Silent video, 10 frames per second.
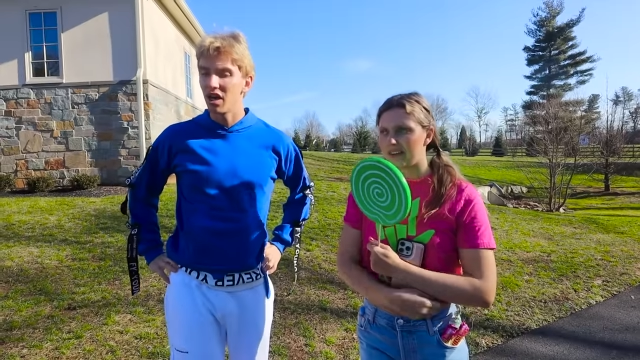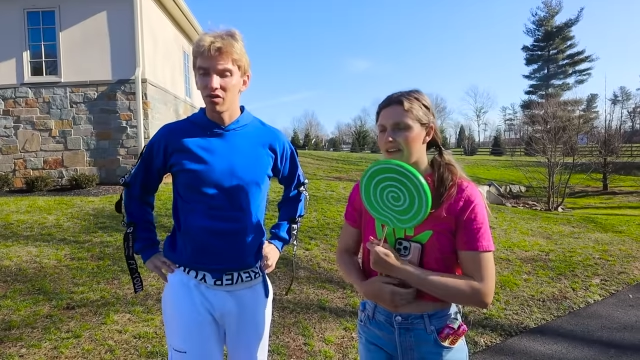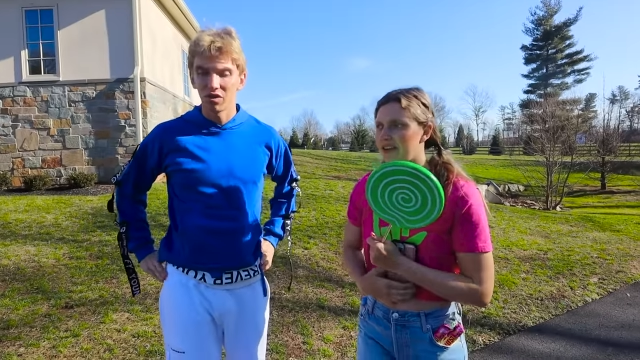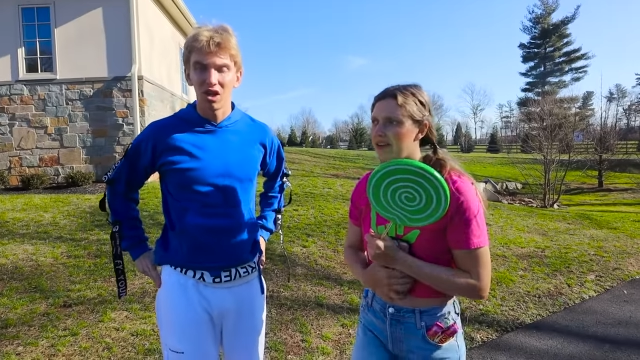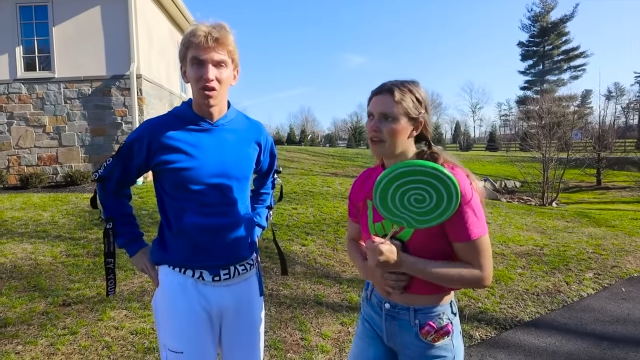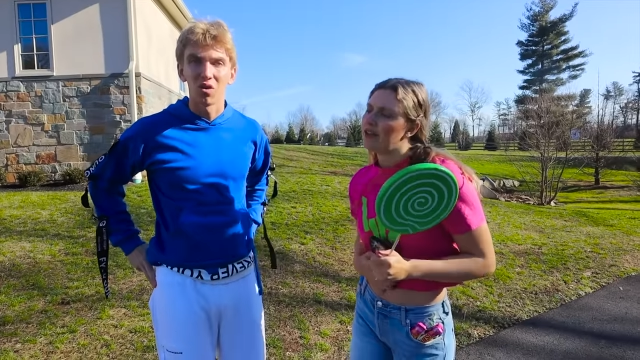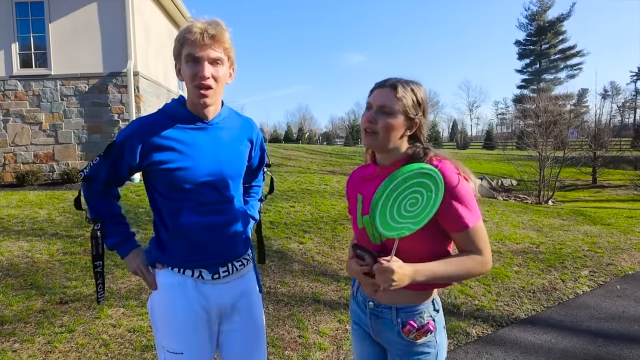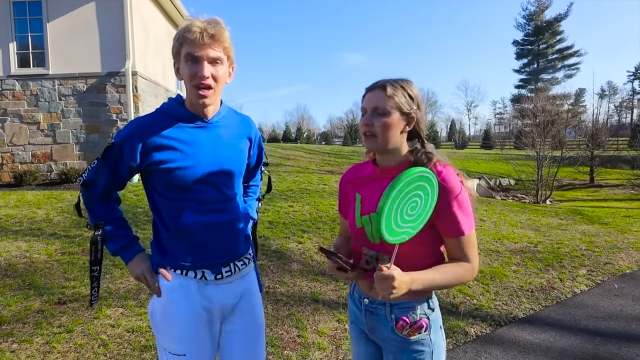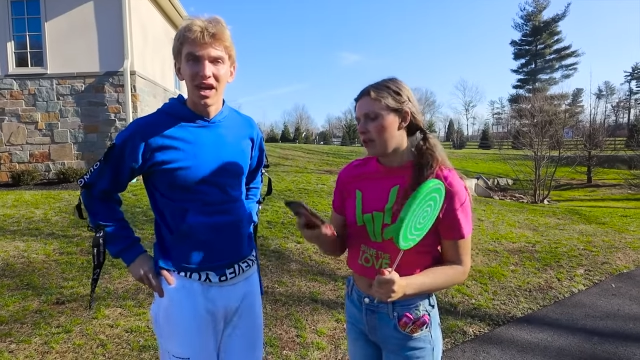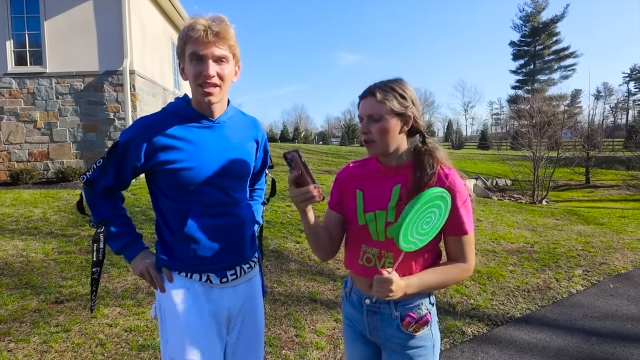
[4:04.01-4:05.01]
Speaker 1: Oh, no.
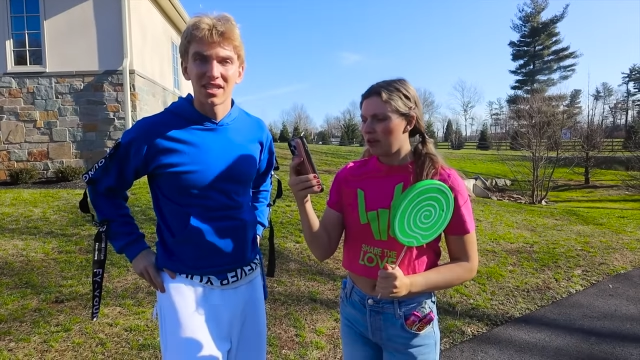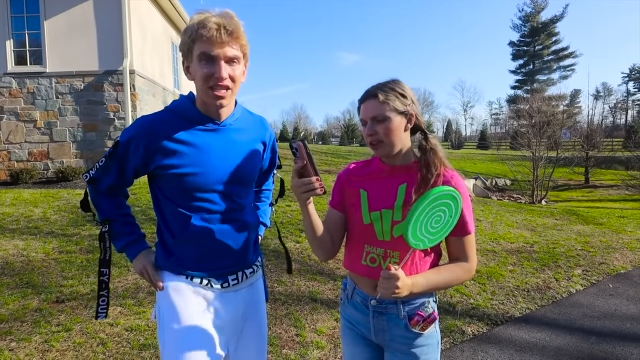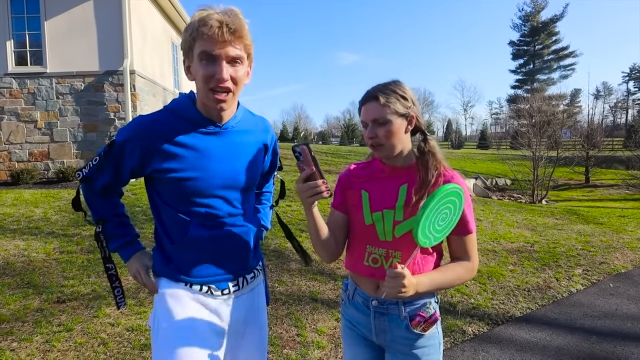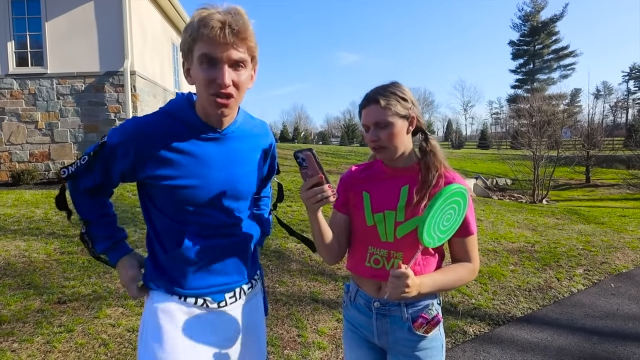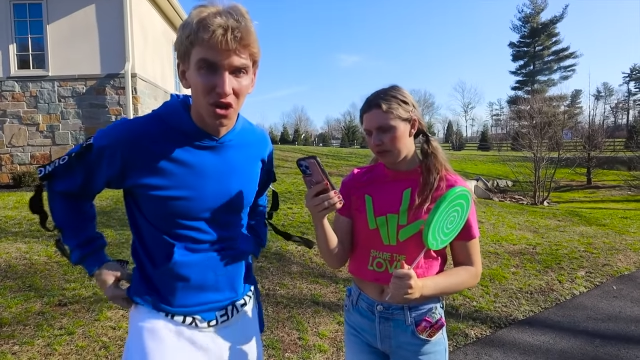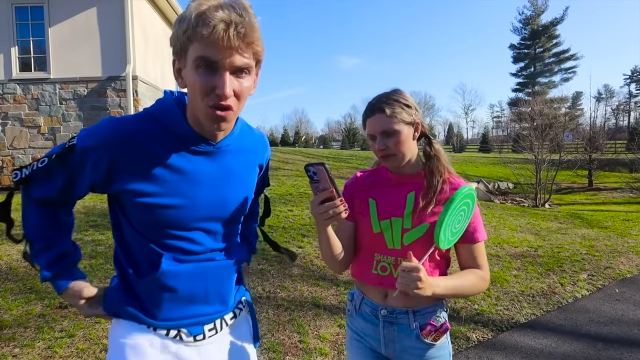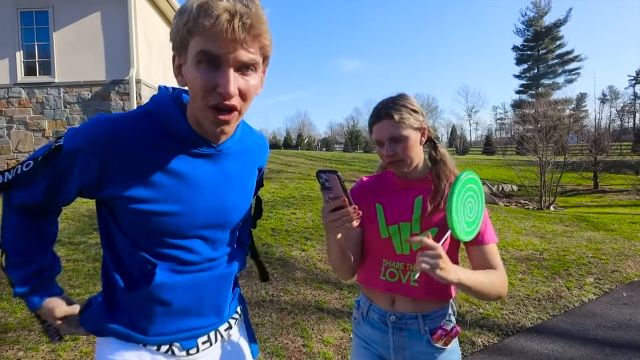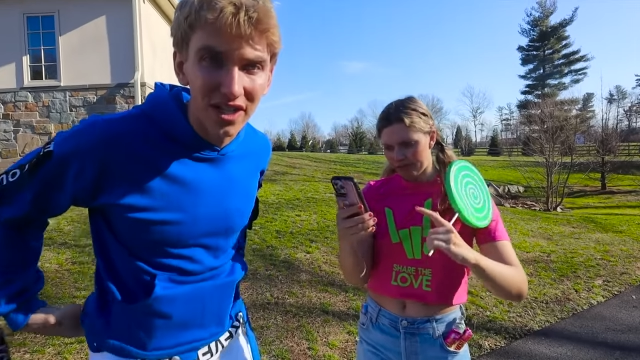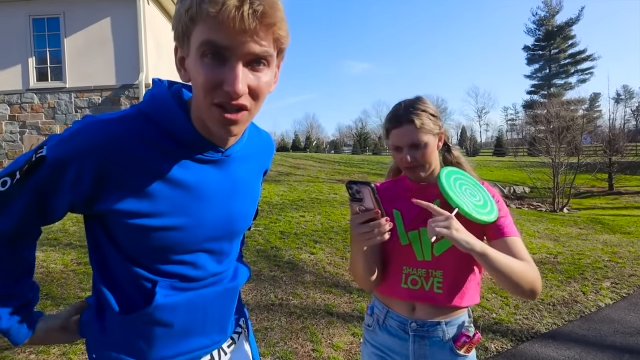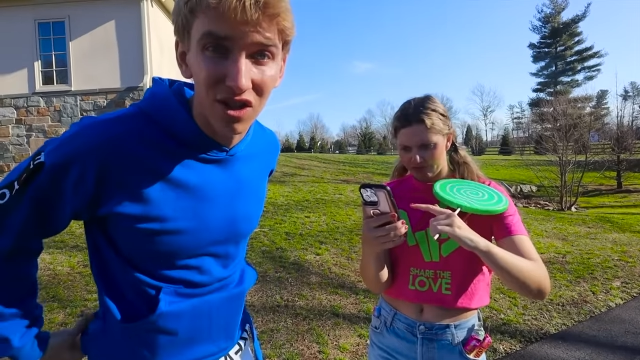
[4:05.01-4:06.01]
It's teenager
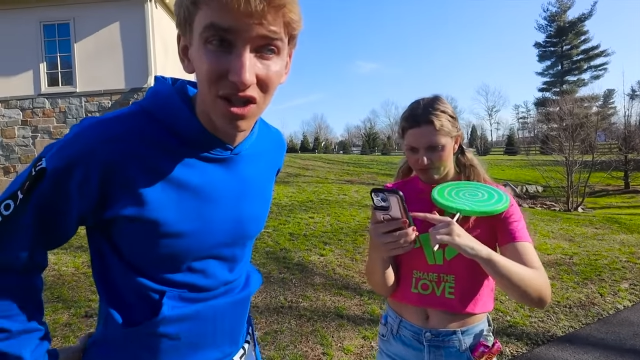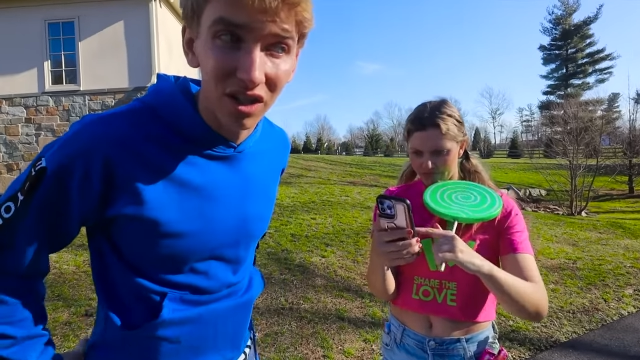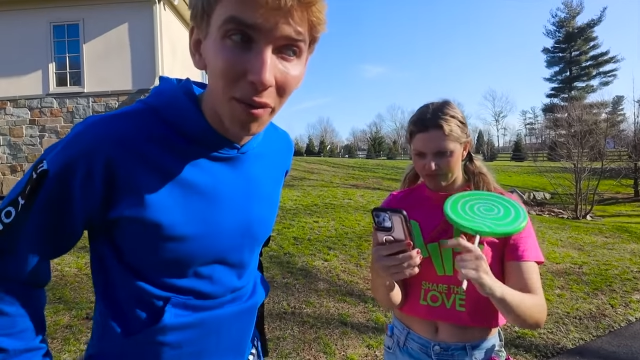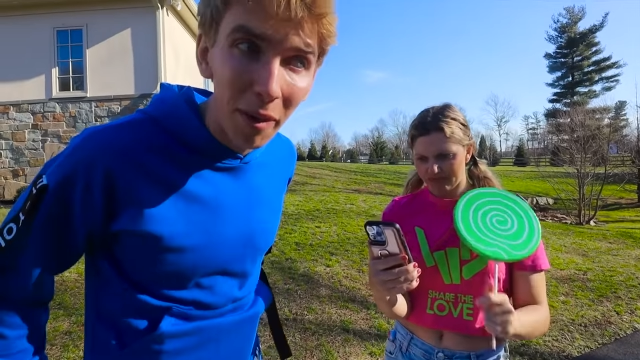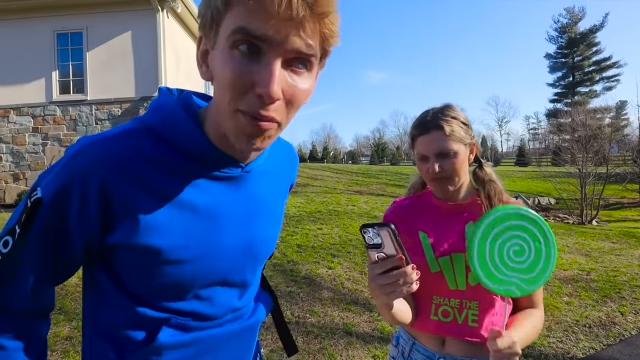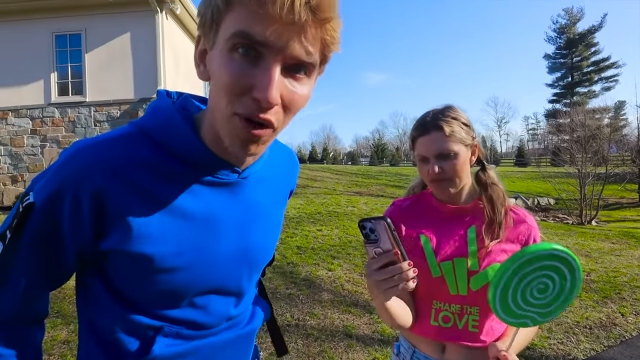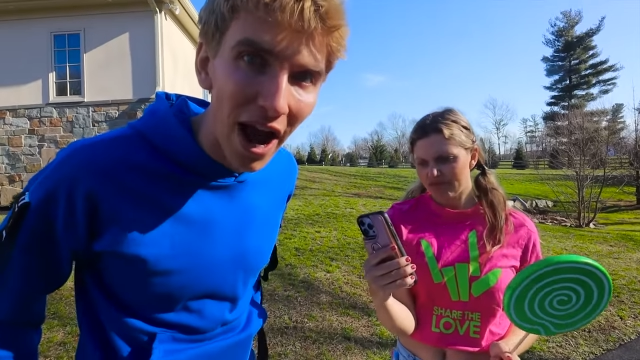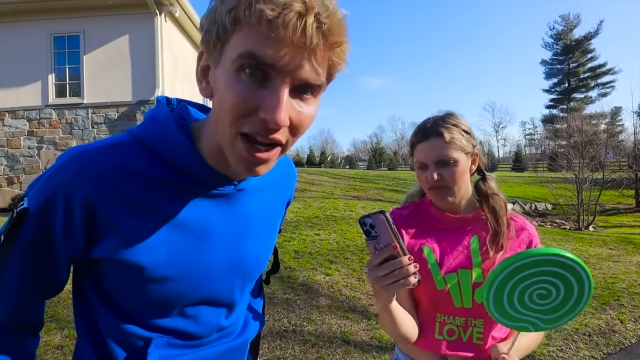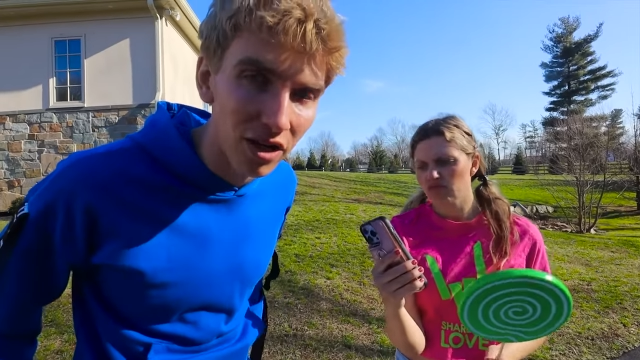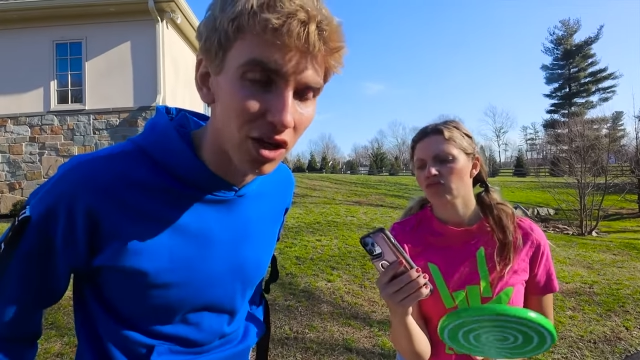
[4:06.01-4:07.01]
Grace, and she's a little bit
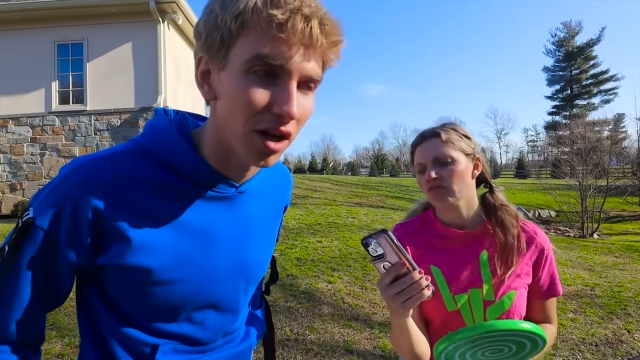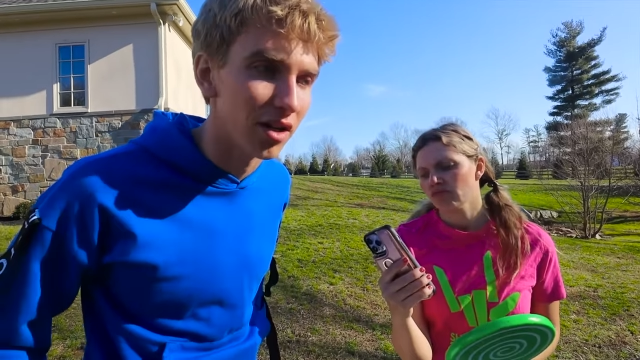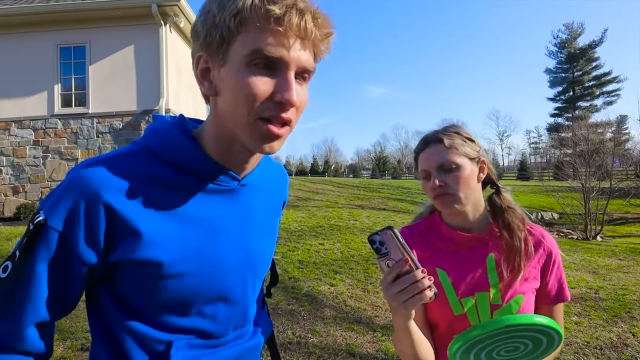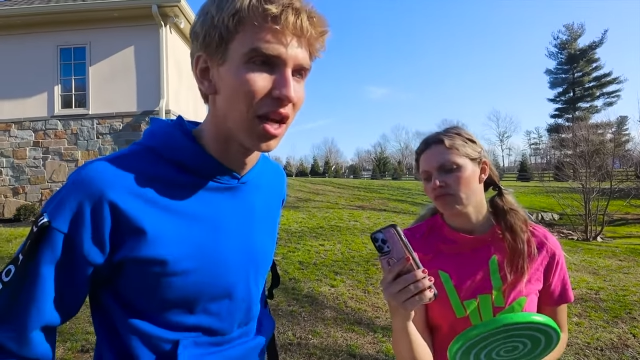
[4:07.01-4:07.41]
bratty, Shares.